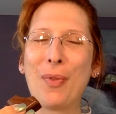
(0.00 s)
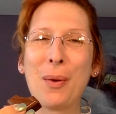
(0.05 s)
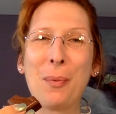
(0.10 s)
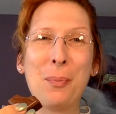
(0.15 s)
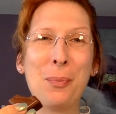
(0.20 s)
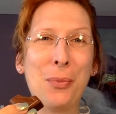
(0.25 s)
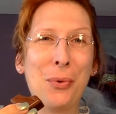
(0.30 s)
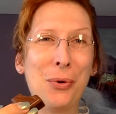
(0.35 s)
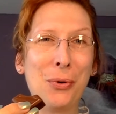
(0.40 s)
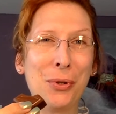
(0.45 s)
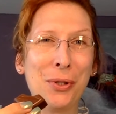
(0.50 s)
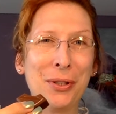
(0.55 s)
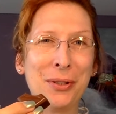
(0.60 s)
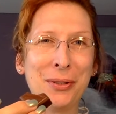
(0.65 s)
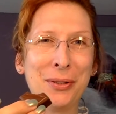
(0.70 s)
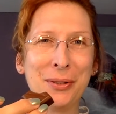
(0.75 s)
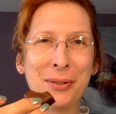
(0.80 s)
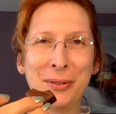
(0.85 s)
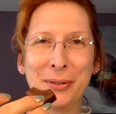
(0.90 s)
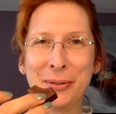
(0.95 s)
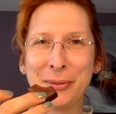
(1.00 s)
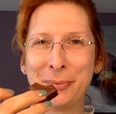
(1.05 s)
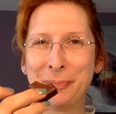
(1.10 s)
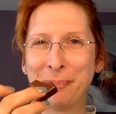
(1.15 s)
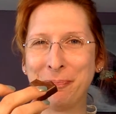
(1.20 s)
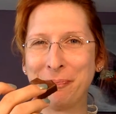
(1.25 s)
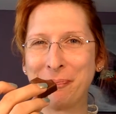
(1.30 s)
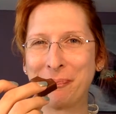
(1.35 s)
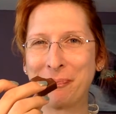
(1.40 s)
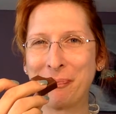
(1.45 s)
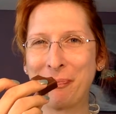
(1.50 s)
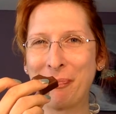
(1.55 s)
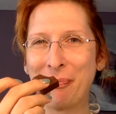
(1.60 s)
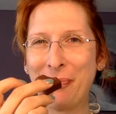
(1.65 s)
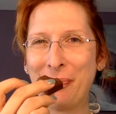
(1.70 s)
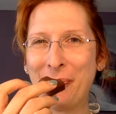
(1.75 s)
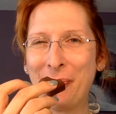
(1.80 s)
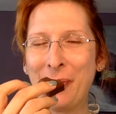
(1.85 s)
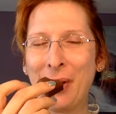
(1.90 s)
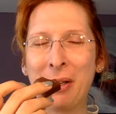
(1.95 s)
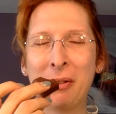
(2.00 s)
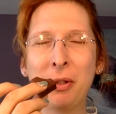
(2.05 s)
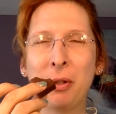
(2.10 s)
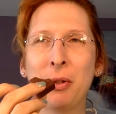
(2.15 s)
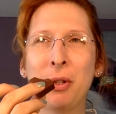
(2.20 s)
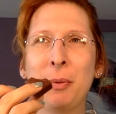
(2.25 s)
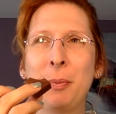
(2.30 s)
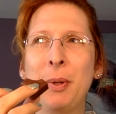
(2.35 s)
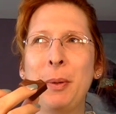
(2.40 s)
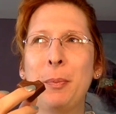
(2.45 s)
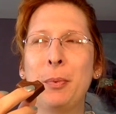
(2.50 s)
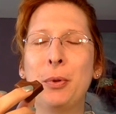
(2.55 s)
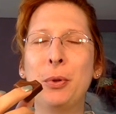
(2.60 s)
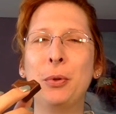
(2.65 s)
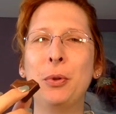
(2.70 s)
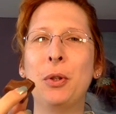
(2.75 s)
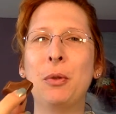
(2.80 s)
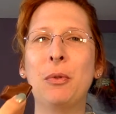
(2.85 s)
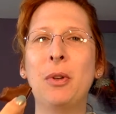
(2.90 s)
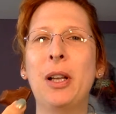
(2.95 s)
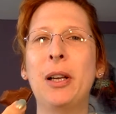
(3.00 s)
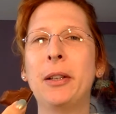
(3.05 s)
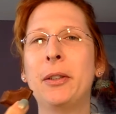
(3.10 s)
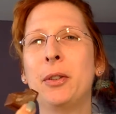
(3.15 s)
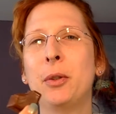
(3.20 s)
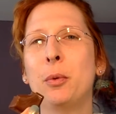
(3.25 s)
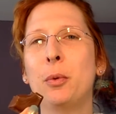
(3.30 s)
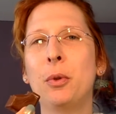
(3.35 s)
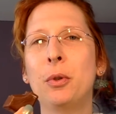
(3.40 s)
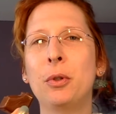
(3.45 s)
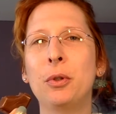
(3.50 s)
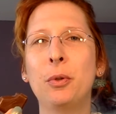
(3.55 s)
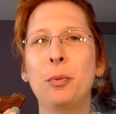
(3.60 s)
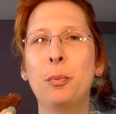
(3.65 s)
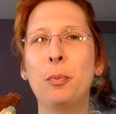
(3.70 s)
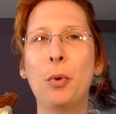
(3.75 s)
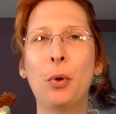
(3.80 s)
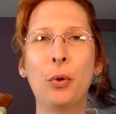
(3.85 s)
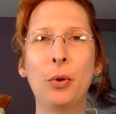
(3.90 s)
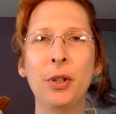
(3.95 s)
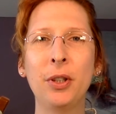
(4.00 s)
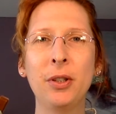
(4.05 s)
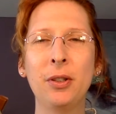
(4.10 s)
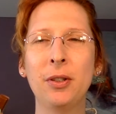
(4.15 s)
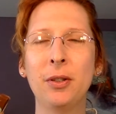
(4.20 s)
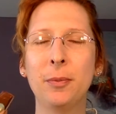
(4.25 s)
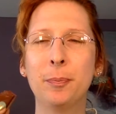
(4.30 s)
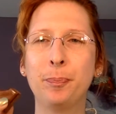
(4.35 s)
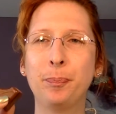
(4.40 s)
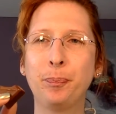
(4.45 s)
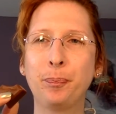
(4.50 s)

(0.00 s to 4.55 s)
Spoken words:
Moist. There's people who don't like the word moist.